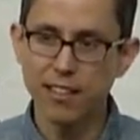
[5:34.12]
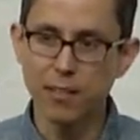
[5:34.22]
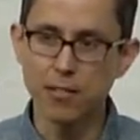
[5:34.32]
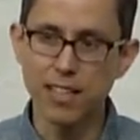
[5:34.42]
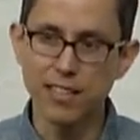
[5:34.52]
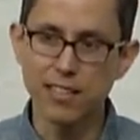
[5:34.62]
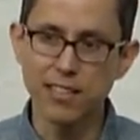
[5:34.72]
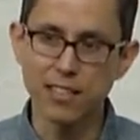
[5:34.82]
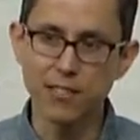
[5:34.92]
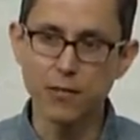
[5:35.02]
there was
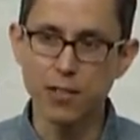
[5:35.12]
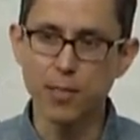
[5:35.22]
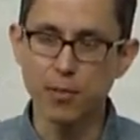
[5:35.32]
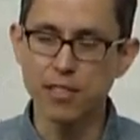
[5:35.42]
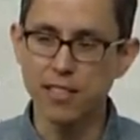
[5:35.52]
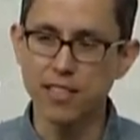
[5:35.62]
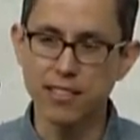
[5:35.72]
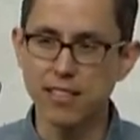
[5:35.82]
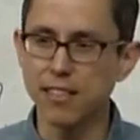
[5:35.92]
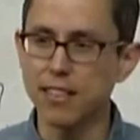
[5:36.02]
actually a forty percent
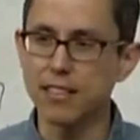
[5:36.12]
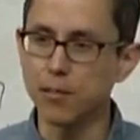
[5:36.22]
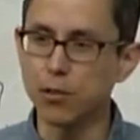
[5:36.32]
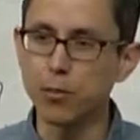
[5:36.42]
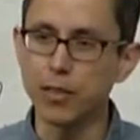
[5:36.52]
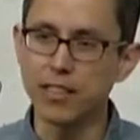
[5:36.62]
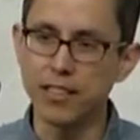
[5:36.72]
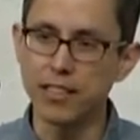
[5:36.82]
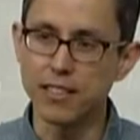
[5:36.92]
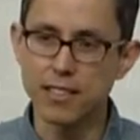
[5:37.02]
decline in enrollment
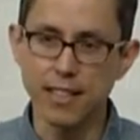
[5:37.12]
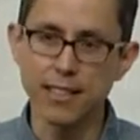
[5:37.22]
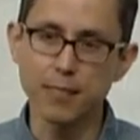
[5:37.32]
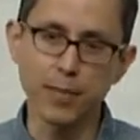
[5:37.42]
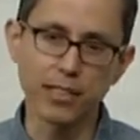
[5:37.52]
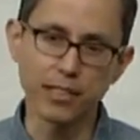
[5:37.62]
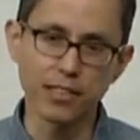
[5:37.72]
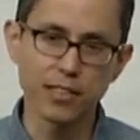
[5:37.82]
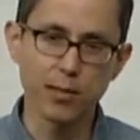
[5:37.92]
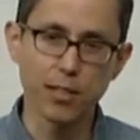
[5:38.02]
in the C S
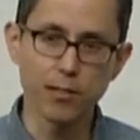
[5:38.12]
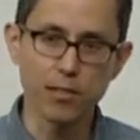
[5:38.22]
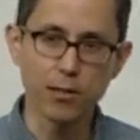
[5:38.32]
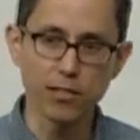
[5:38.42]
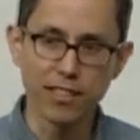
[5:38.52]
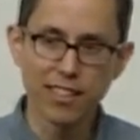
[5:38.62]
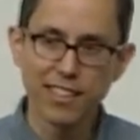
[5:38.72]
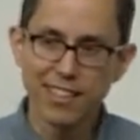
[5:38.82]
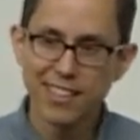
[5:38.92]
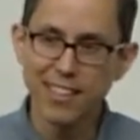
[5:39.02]
major, is what I was told.
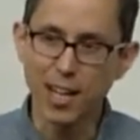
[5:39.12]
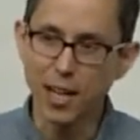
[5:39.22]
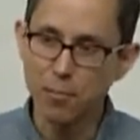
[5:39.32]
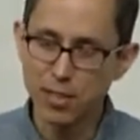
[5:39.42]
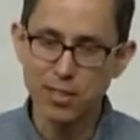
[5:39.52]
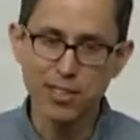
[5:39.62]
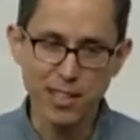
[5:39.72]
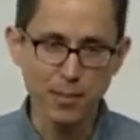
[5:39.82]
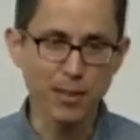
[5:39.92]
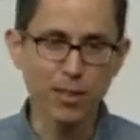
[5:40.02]
Uh, I'm pretty sure
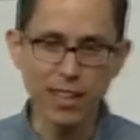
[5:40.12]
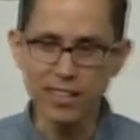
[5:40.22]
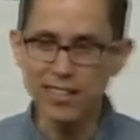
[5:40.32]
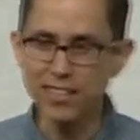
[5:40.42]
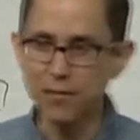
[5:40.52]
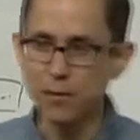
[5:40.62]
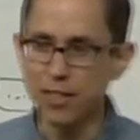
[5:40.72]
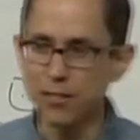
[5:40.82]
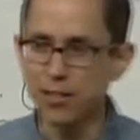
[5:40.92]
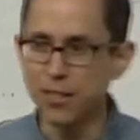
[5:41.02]
that's been corrected, given what
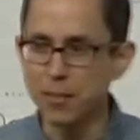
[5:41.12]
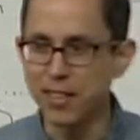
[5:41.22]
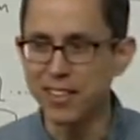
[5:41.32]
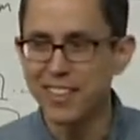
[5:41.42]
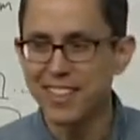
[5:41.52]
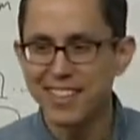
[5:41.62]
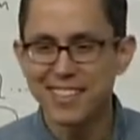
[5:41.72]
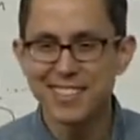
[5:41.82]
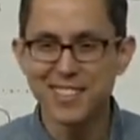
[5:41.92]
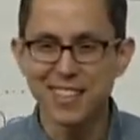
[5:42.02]
I've heard about
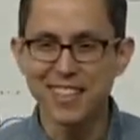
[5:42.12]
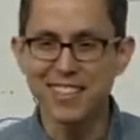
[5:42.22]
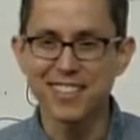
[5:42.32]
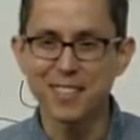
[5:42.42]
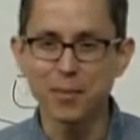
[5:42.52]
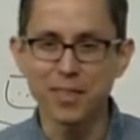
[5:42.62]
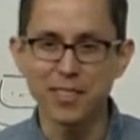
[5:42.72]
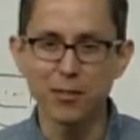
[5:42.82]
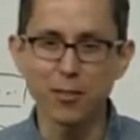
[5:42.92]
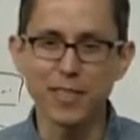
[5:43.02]
C S and E E
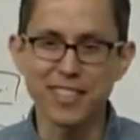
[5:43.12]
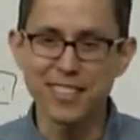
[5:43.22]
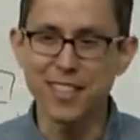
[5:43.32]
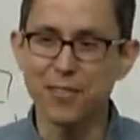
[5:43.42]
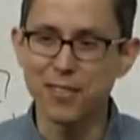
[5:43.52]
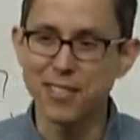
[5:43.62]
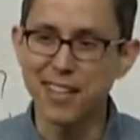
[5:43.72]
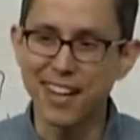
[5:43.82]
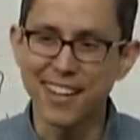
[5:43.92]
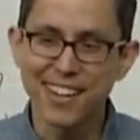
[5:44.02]
enrollment at Stanford
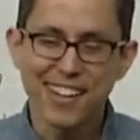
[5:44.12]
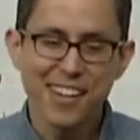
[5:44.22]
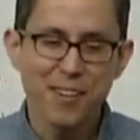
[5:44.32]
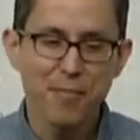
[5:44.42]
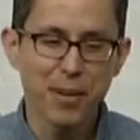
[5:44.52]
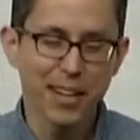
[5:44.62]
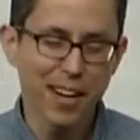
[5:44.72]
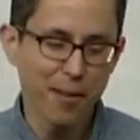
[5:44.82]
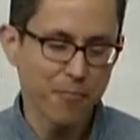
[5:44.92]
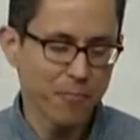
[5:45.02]
today. But
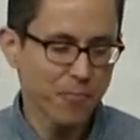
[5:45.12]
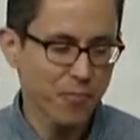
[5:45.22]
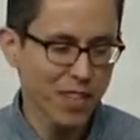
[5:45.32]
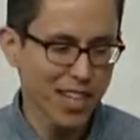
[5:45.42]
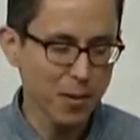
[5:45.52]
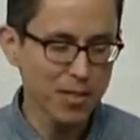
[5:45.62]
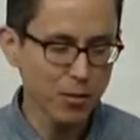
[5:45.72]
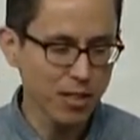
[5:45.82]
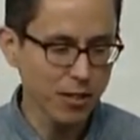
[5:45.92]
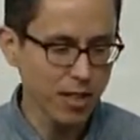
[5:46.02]
um, it was a
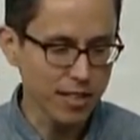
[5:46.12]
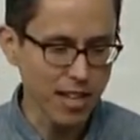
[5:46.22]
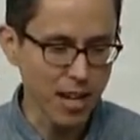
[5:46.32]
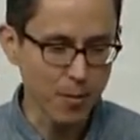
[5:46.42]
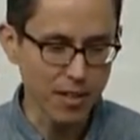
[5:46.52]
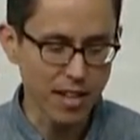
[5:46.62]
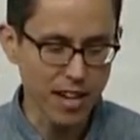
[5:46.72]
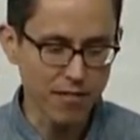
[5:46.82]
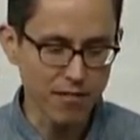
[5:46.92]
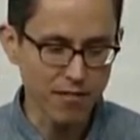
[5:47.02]
really unique time, and,
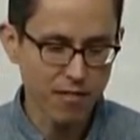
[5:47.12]
and